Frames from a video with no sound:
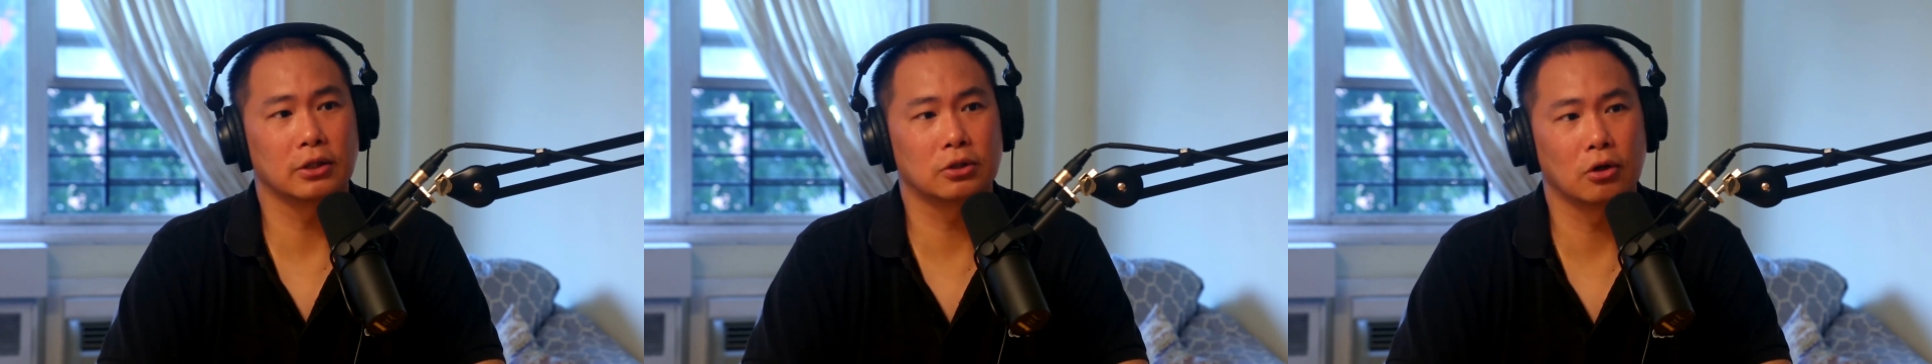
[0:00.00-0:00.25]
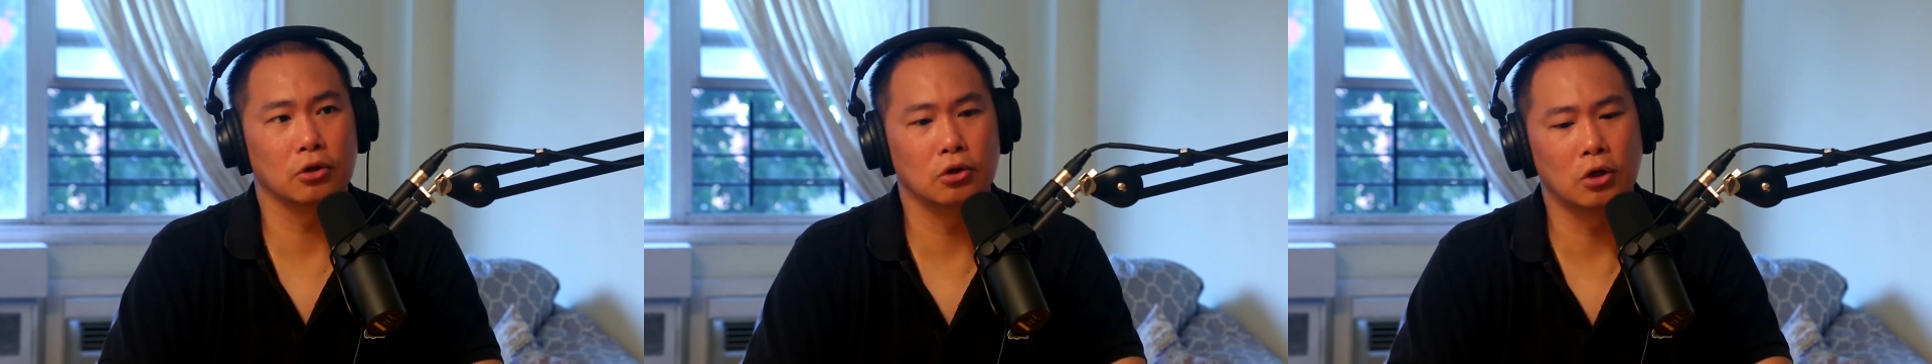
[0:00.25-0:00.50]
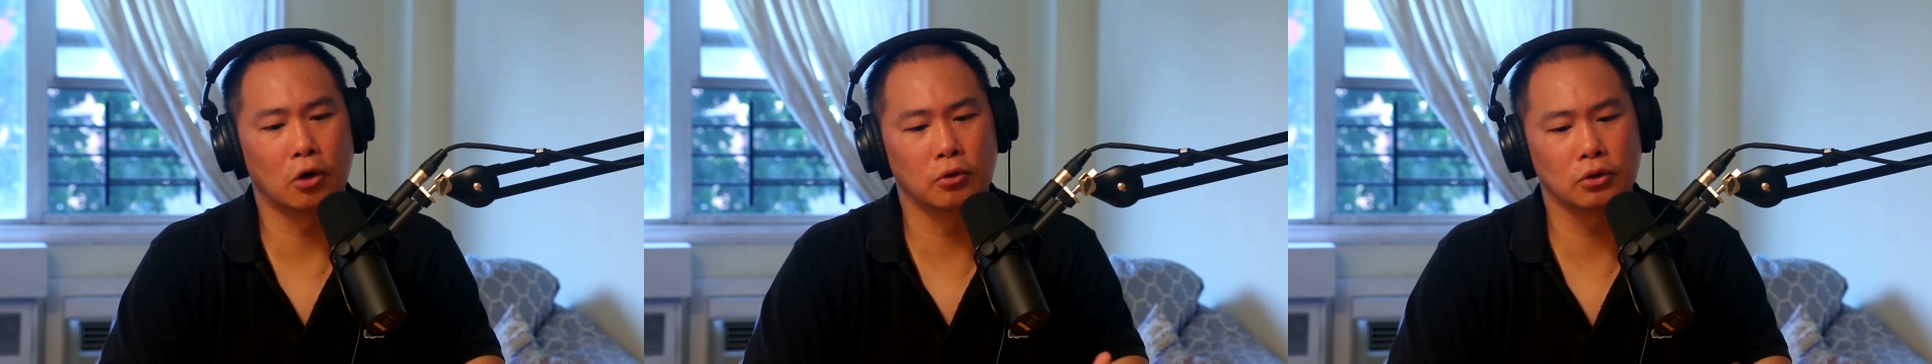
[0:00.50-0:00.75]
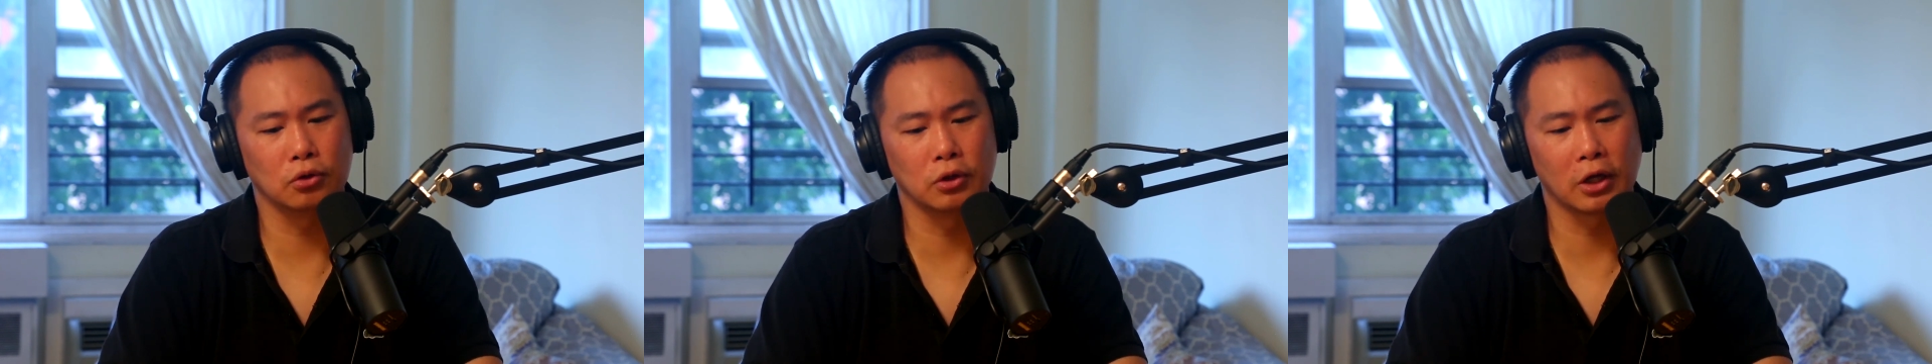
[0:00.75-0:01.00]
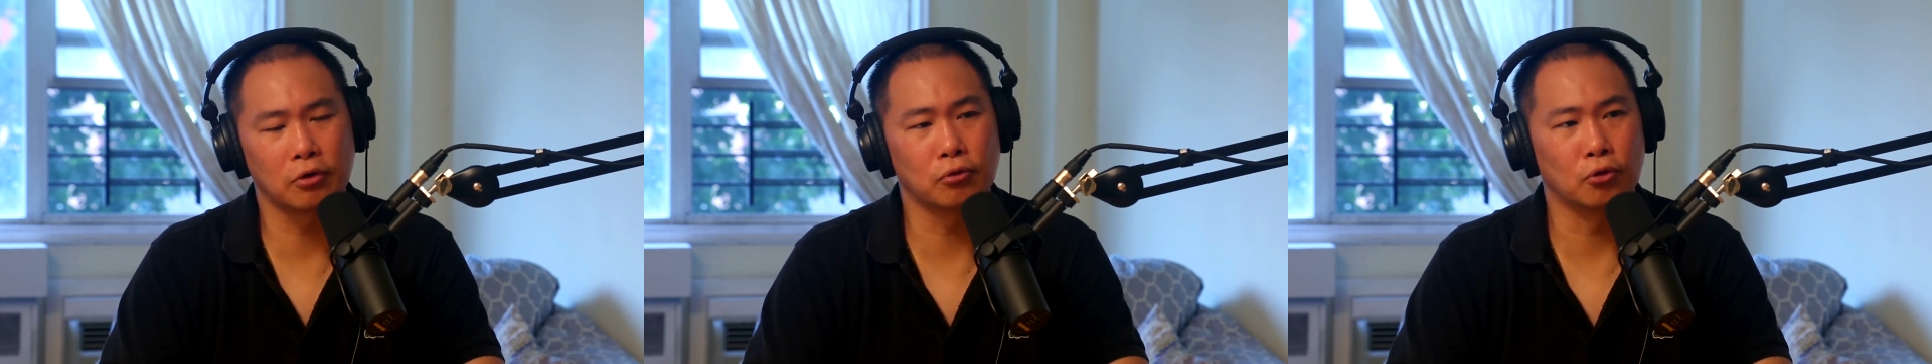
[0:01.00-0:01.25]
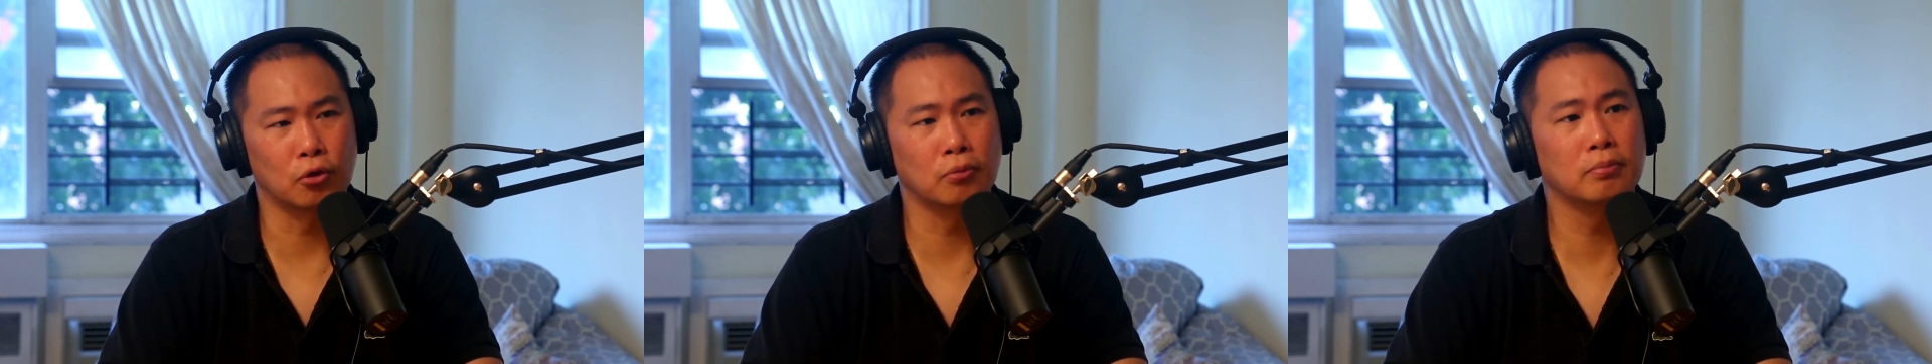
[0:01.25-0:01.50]
So you go and you get a
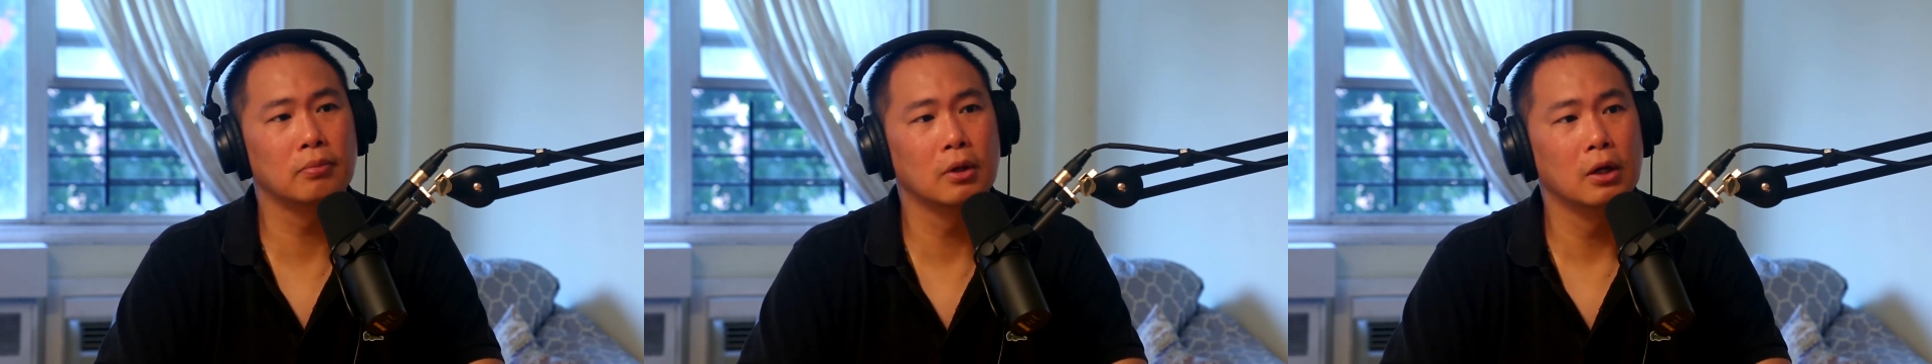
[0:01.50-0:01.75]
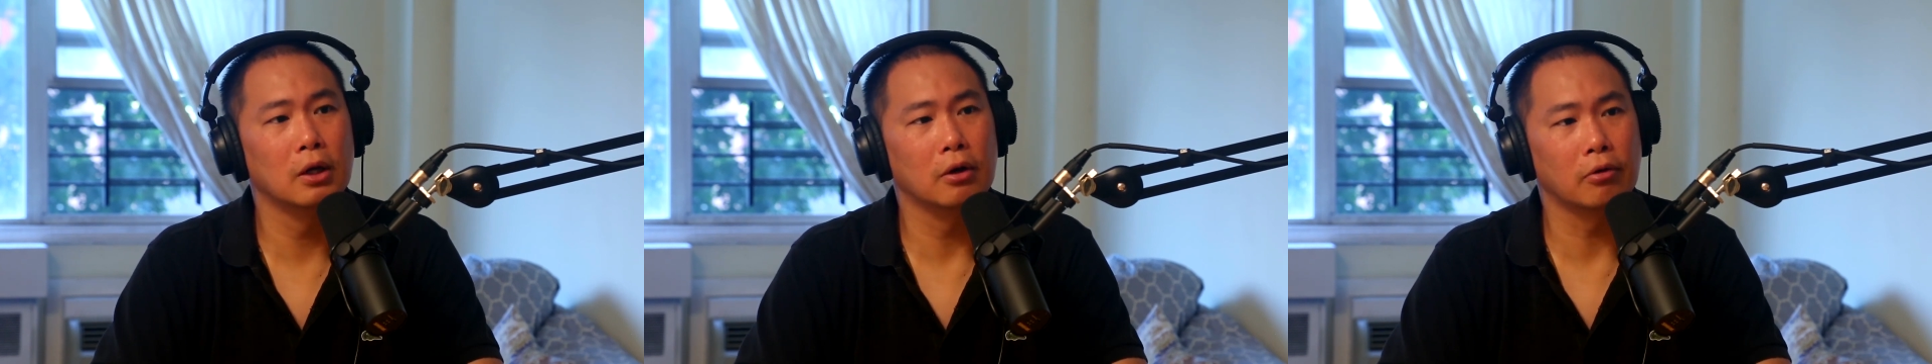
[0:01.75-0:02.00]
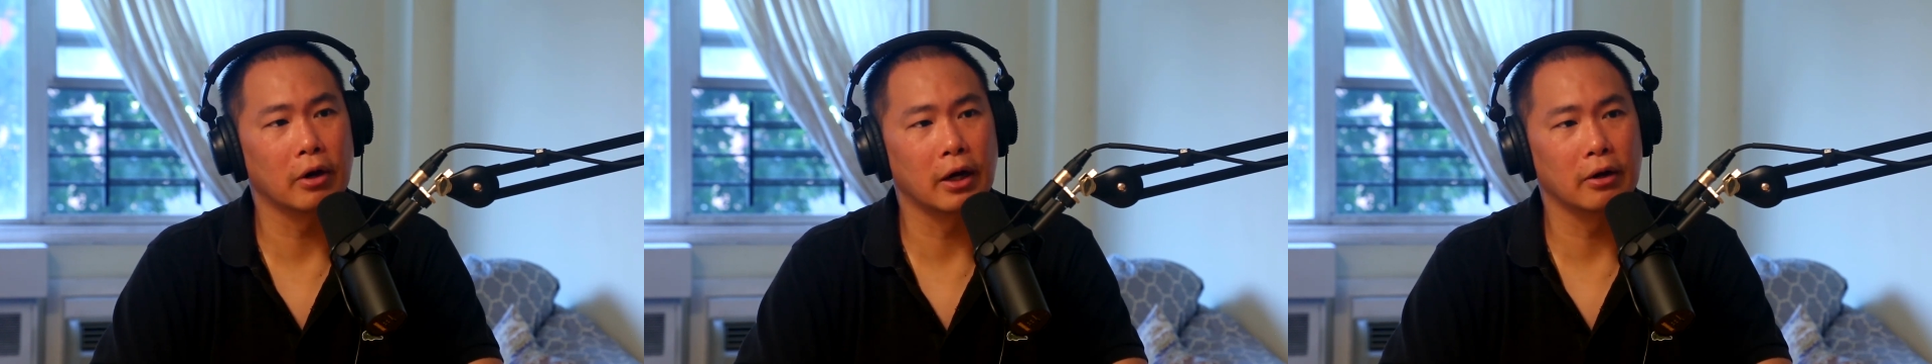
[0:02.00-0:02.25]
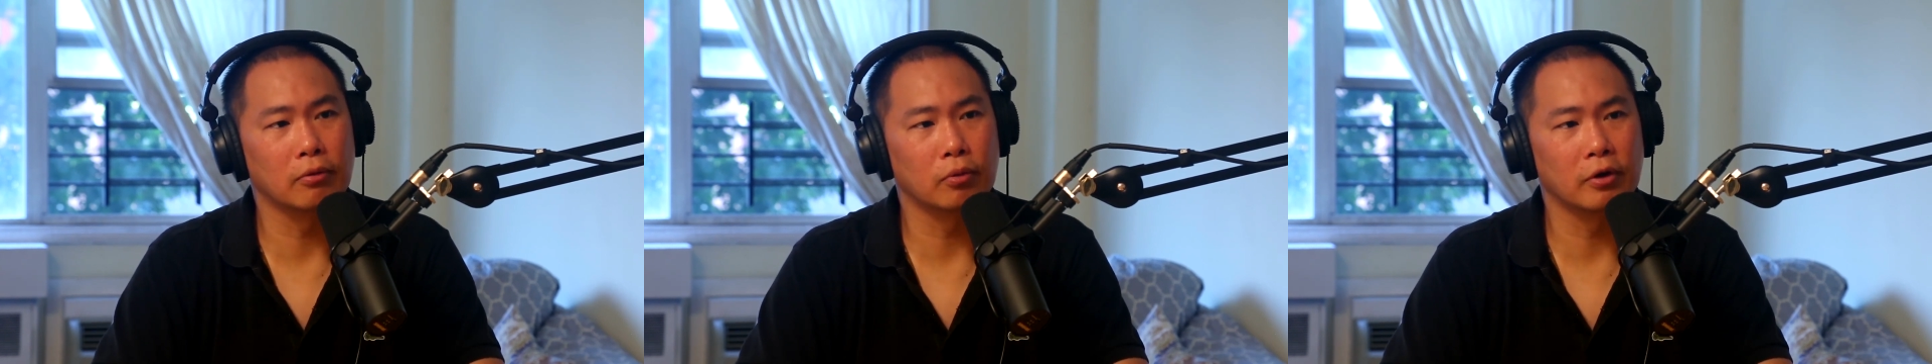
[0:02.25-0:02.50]
room, right,